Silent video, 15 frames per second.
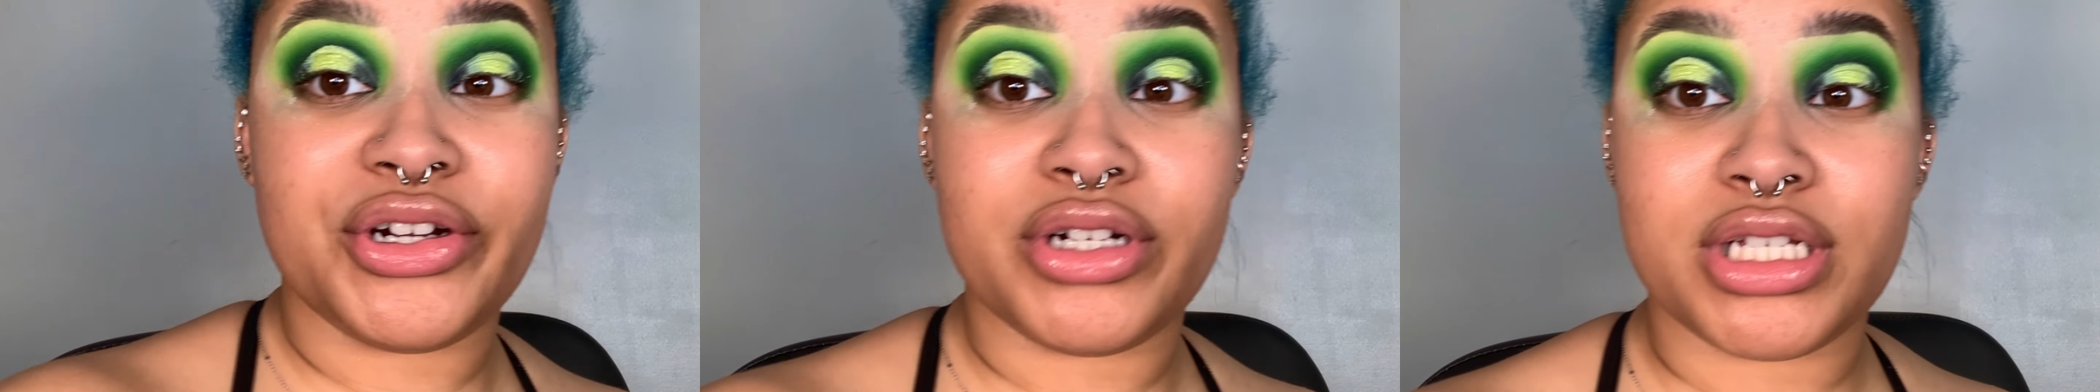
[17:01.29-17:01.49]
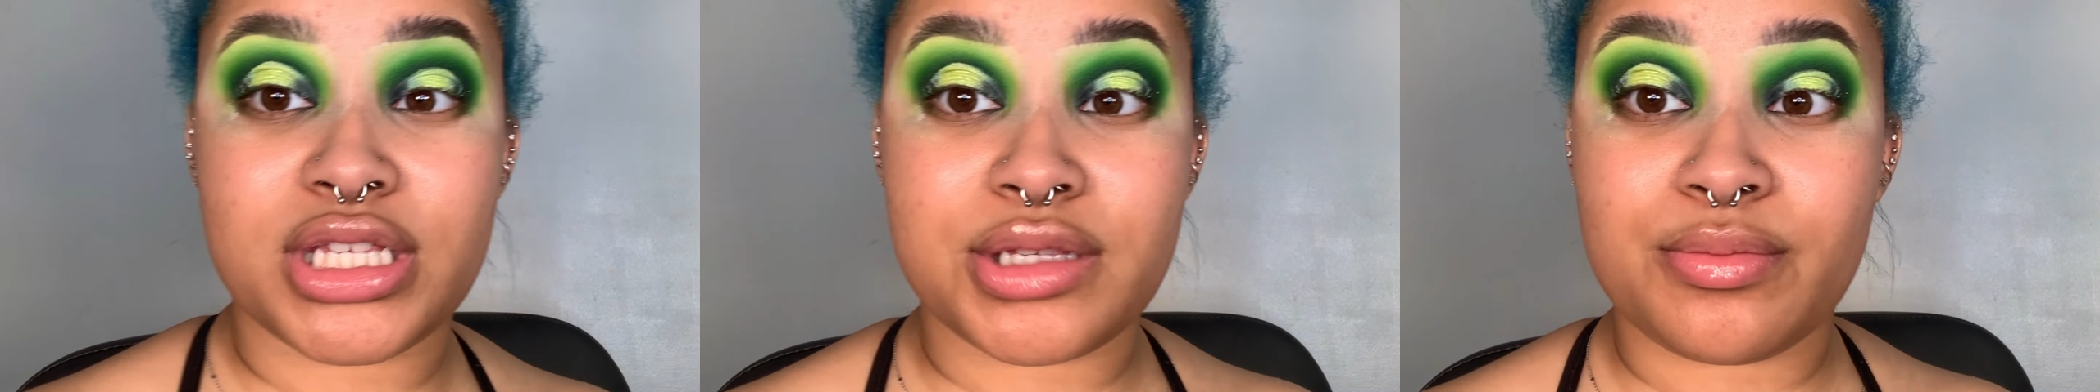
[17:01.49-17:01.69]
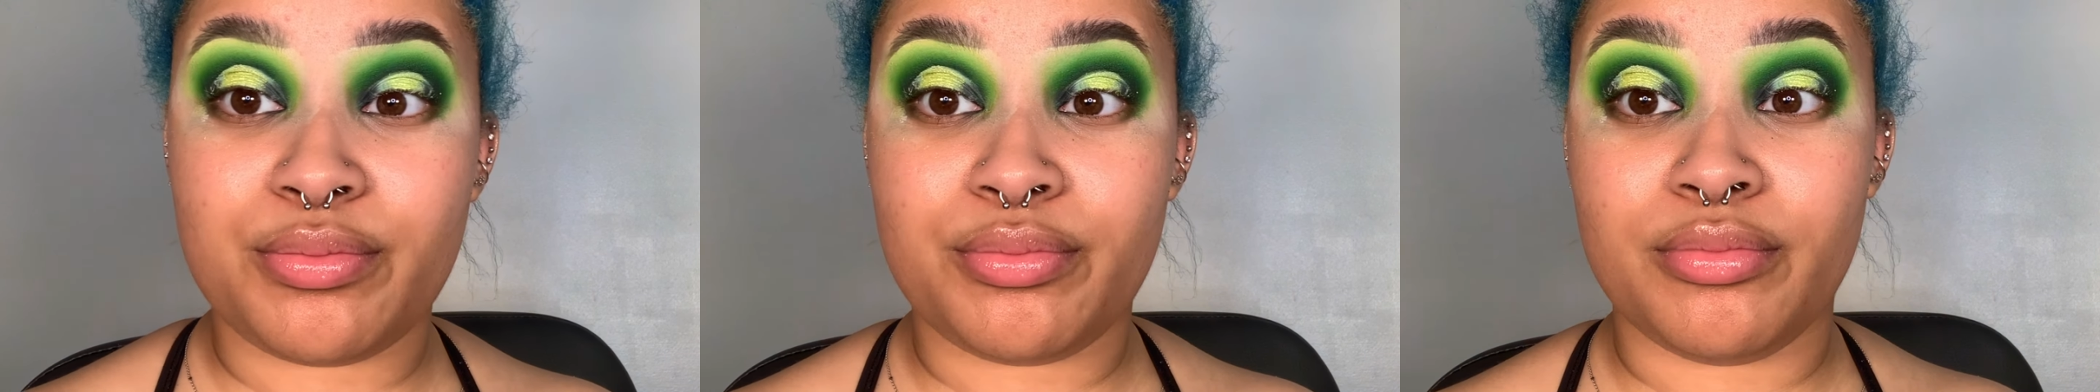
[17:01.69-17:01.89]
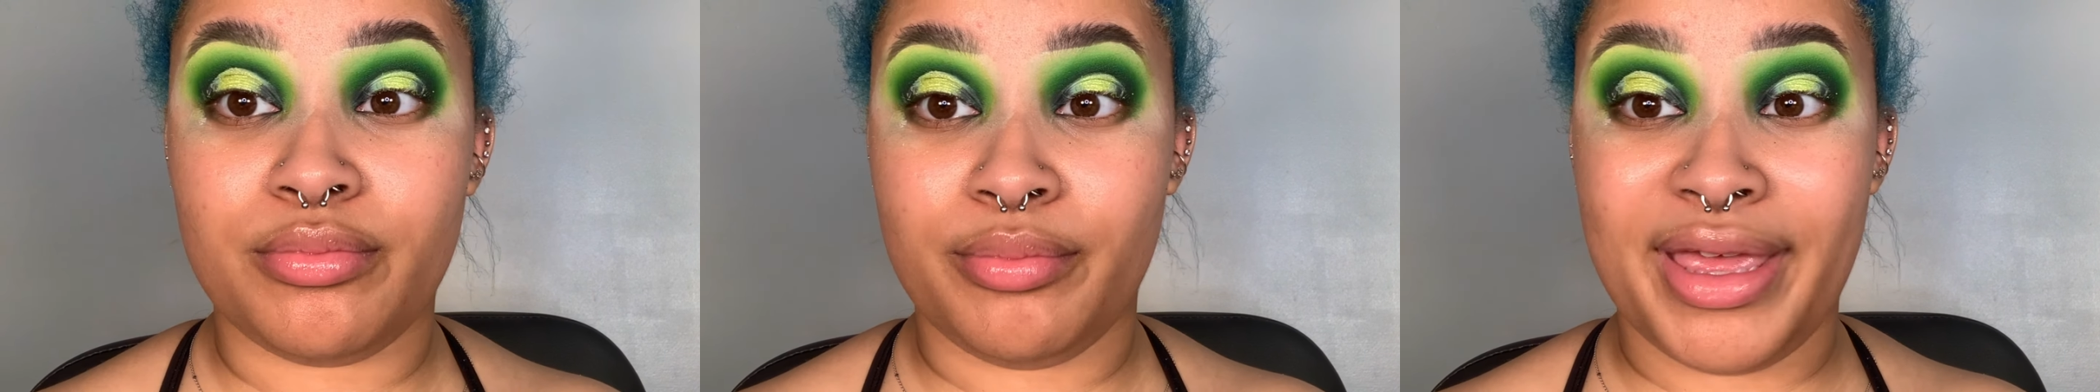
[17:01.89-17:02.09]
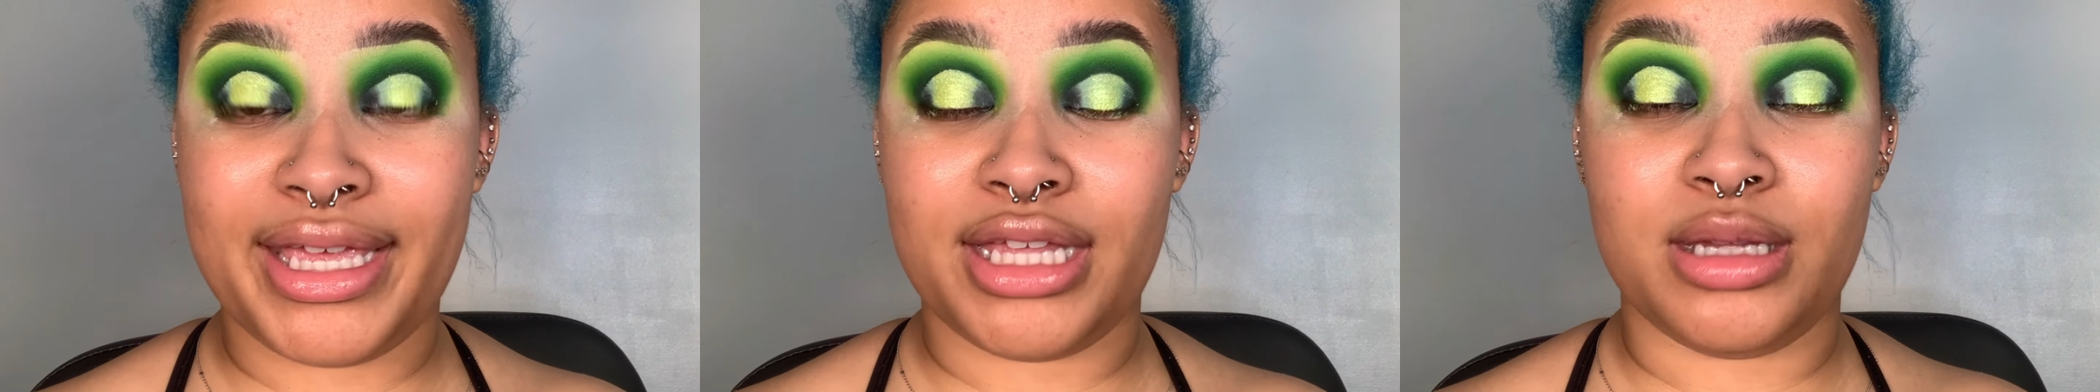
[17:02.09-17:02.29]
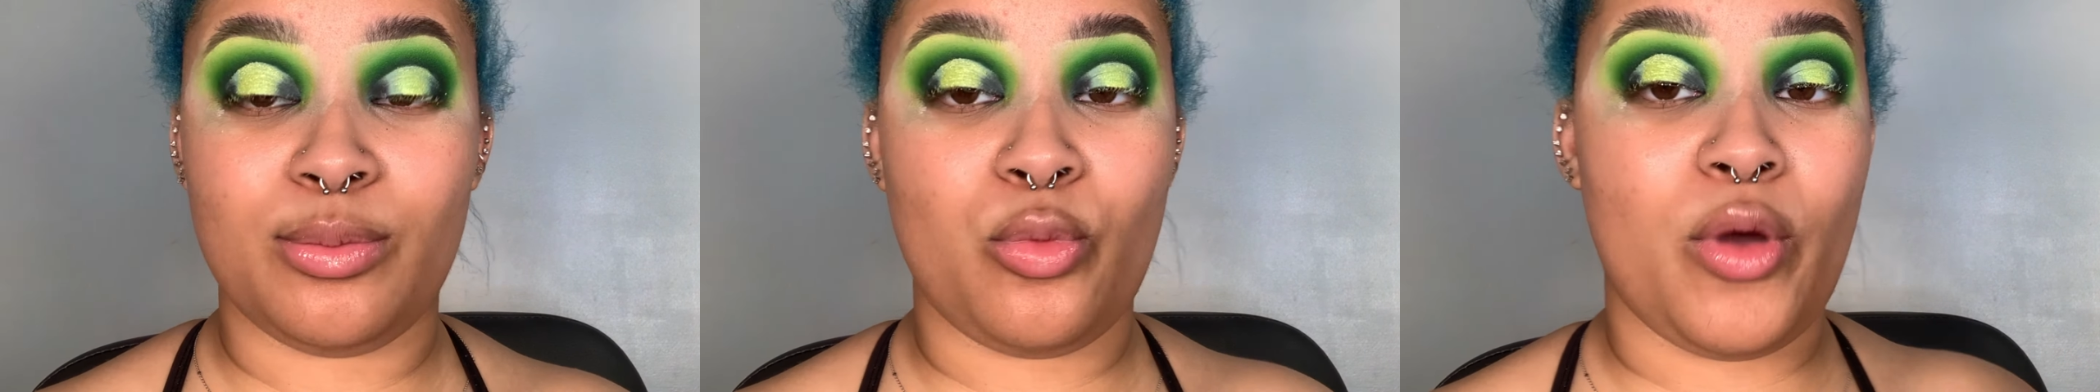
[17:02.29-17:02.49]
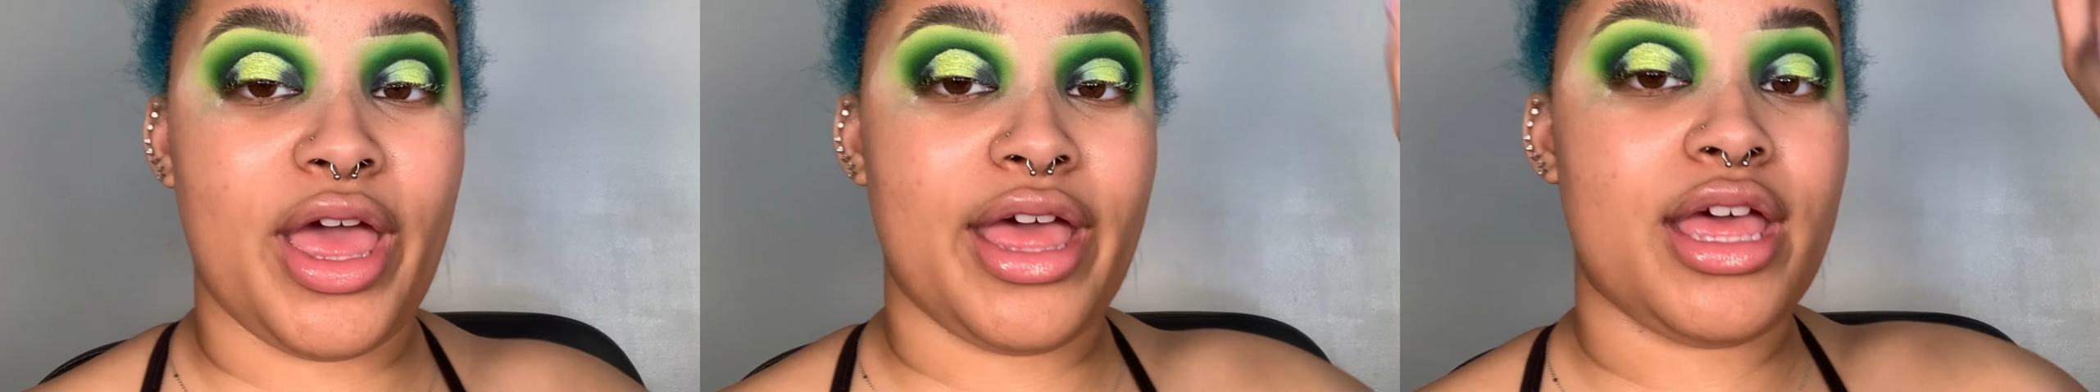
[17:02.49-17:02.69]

is making them wet.